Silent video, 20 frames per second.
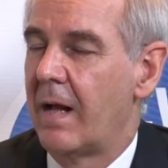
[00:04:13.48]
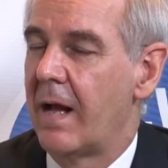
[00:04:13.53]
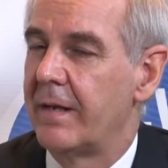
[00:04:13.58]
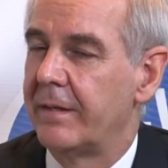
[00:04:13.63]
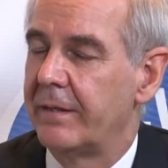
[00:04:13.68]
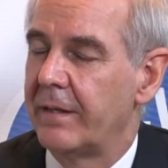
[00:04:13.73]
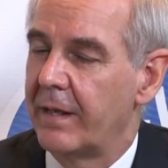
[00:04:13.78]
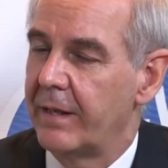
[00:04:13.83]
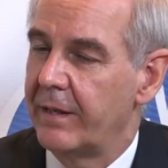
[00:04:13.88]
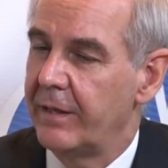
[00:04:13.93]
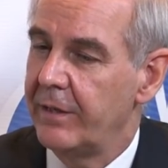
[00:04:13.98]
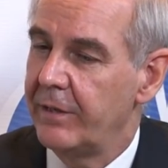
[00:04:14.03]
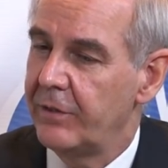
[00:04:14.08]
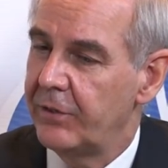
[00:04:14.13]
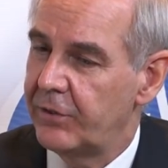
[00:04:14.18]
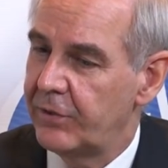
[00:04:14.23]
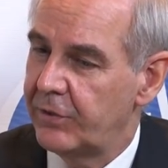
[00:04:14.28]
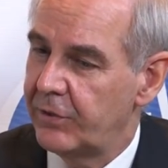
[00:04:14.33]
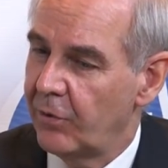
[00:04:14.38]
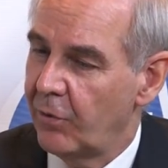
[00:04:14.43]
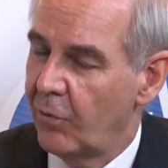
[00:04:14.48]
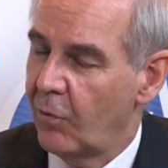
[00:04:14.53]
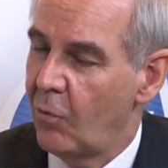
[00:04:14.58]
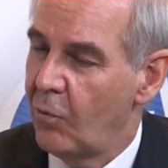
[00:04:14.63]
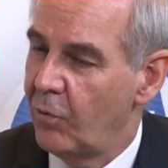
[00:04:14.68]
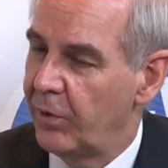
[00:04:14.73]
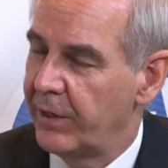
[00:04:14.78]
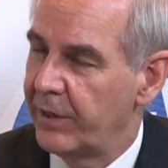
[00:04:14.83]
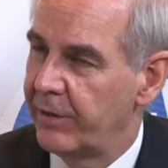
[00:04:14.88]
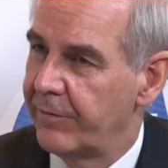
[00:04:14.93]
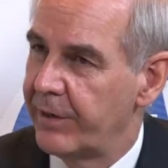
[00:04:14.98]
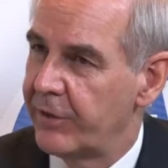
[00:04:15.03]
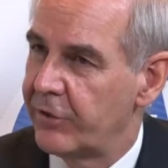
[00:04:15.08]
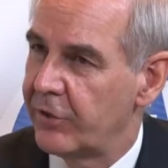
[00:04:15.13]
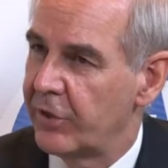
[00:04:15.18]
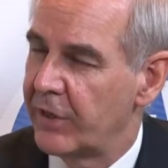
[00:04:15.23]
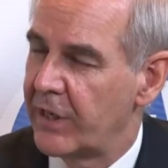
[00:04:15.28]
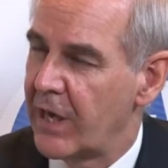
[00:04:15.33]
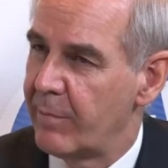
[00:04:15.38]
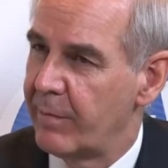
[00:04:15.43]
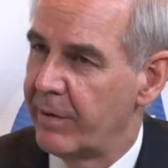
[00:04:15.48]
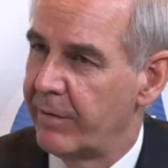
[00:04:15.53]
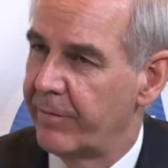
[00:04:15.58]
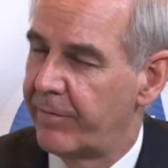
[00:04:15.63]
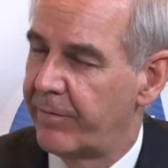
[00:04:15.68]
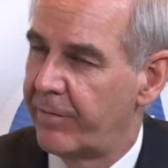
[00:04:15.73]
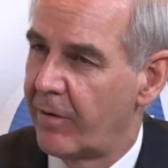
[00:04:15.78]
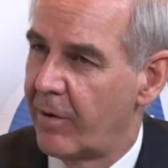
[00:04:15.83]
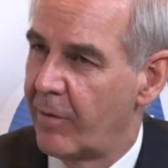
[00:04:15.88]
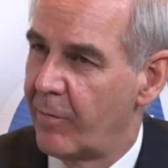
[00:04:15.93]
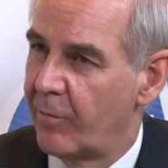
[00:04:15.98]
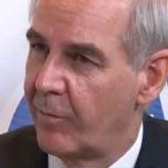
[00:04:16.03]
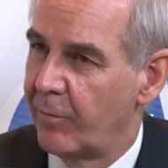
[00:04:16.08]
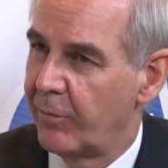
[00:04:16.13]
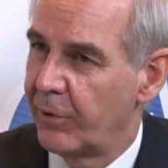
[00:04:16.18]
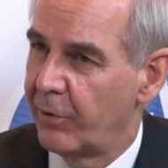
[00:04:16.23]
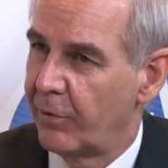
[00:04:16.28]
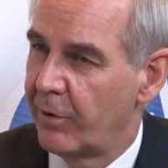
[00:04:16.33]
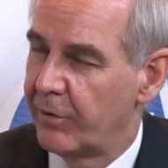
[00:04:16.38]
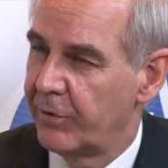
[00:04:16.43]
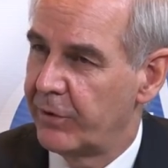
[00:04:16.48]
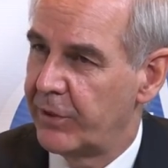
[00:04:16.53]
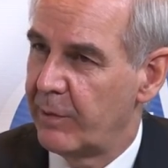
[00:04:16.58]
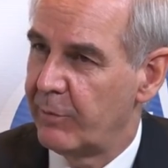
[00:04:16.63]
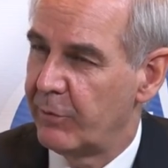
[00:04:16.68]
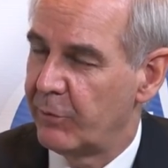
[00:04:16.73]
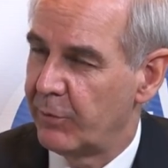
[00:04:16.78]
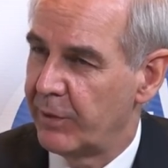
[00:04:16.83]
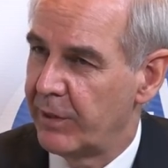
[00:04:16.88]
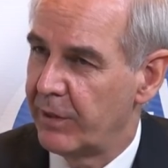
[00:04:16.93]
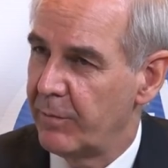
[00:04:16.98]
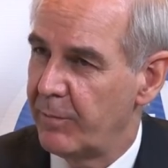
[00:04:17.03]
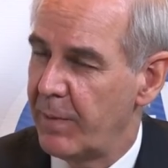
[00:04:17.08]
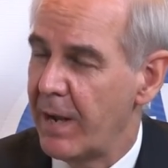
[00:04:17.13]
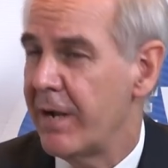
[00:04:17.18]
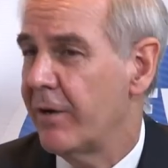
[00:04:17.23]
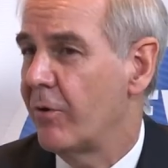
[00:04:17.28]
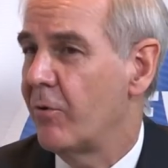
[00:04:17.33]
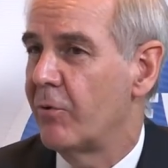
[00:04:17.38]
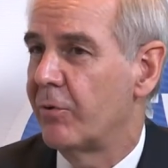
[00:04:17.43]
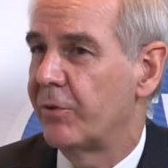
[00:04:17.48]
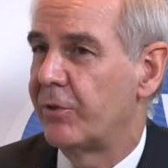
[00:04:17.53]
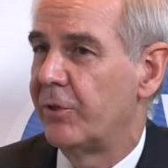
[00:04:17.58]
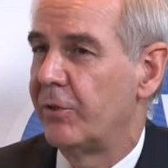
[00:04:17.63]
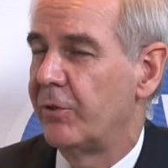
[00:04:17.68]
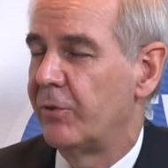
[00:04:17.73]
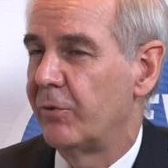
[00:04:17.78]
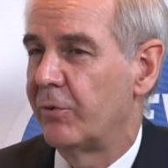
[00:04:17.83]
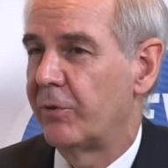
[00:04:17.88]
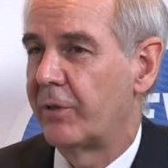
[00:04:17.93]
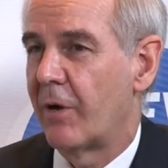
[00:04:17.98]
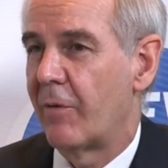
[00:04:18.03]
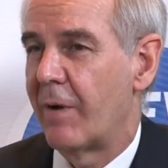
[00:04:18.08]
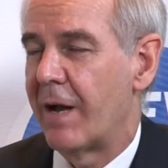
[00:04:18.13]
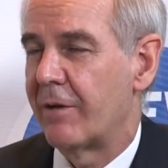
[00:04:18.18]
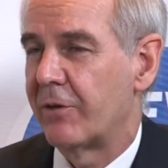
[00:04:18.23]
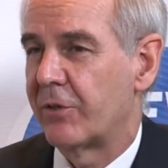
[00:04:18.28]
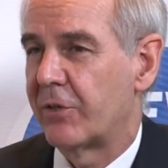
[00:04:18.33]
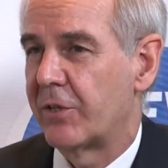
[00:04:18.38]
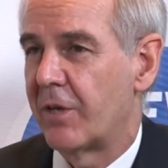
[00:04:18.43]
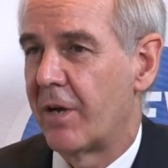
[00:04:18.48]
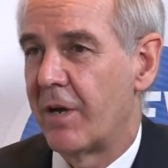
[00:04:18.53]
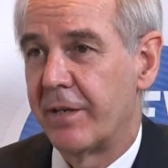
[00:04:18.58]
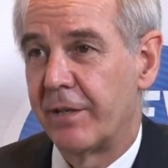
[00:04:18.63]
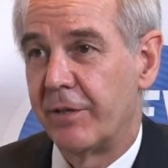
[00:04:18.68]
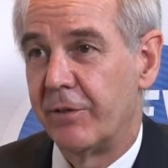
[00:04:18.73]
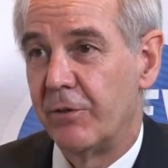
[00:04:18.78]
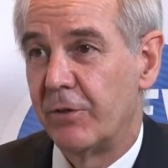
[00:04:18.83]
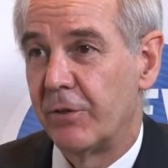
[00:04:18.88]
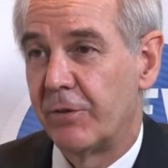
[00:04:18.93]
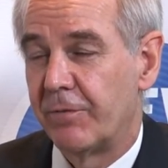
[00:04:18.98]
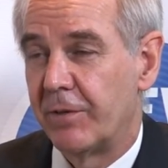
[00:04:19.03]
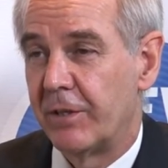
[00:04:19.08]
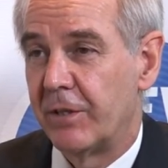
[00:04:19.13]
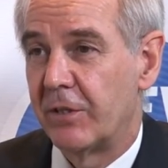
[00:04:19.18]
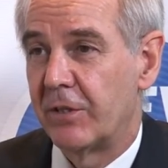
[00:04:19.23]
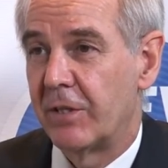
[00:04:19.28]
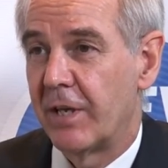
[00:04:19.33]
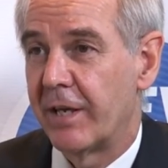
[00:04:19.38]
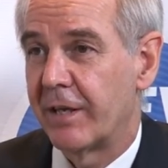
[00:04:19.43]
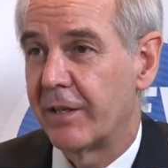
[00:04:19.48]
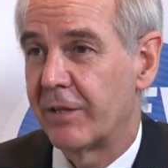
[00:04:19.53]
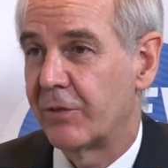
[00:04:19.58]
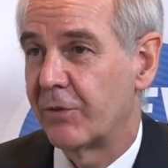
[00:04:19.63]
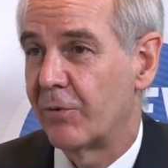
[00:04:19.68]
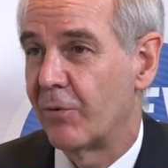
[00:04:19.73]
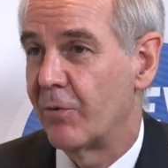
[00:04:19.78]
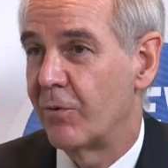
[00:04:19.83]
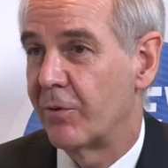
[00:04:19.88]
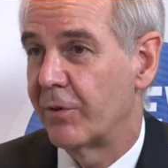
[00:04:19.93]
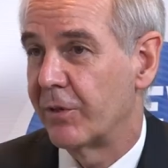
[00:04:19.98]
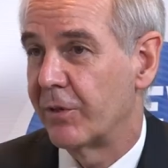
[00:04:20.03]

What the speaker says: And is all the innovation coming from your own teams within the bank, or do you go outside and use fintechs or